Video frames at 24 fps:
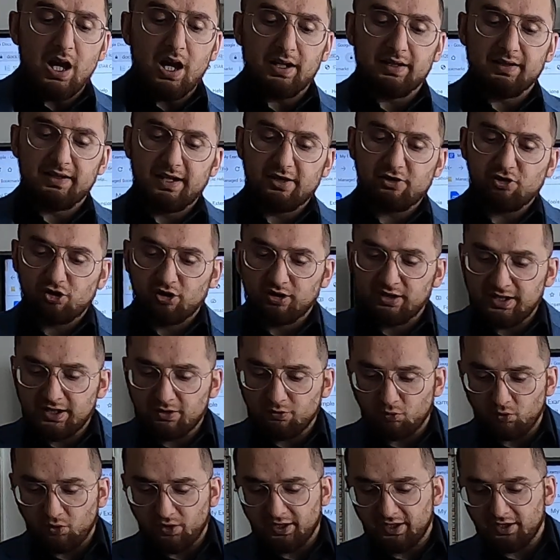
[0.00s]
Additionally,
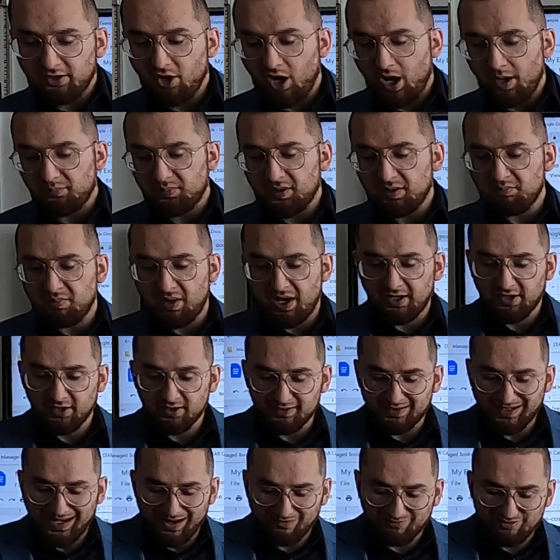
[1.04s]
would it not be better
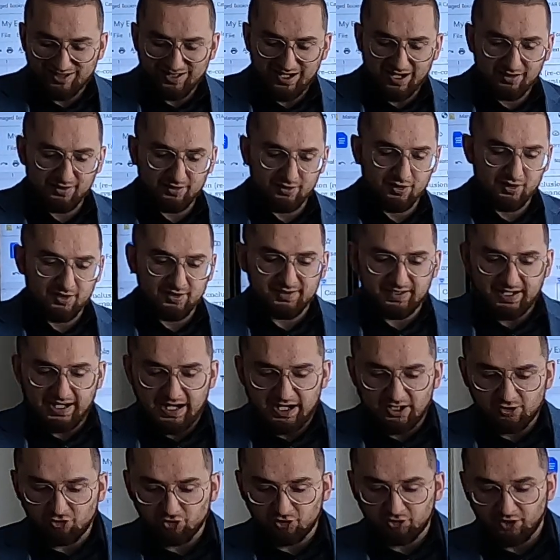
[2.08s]
to have senators
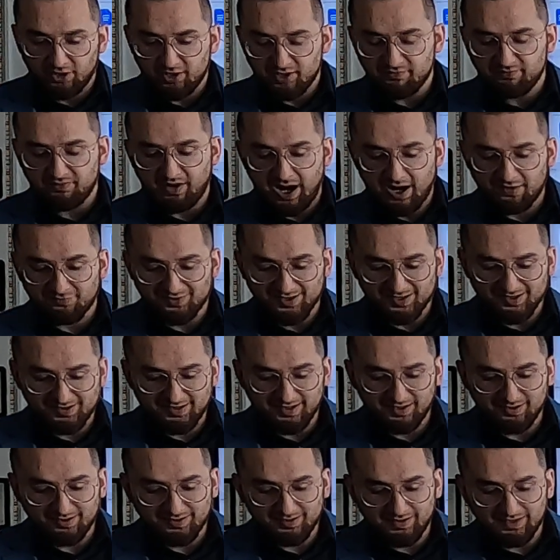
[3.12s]
aged 35 to
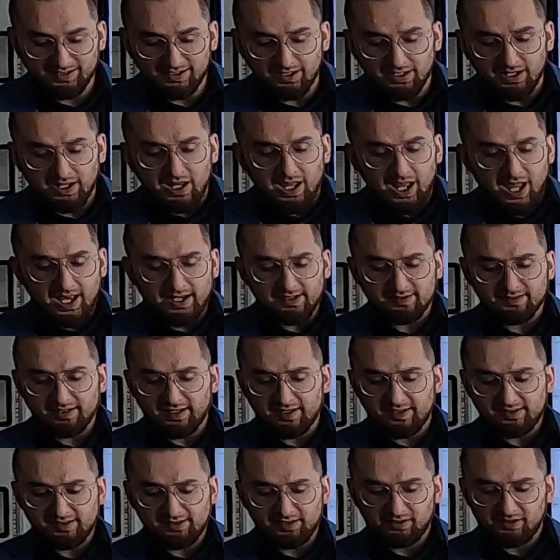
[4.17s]
60, as
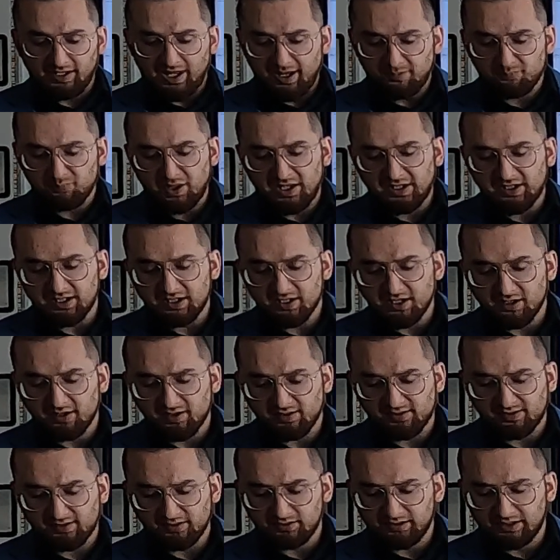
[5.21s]
they still have many
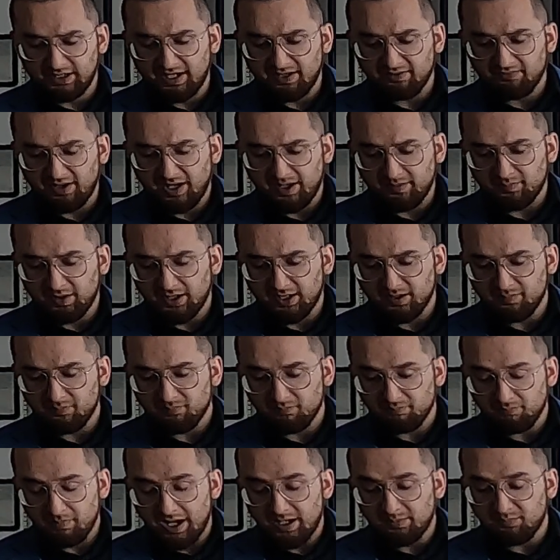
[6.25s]
years to live and many
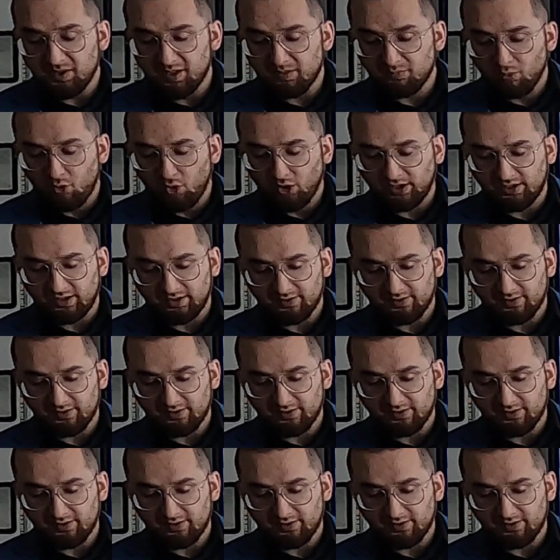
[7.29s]
may be more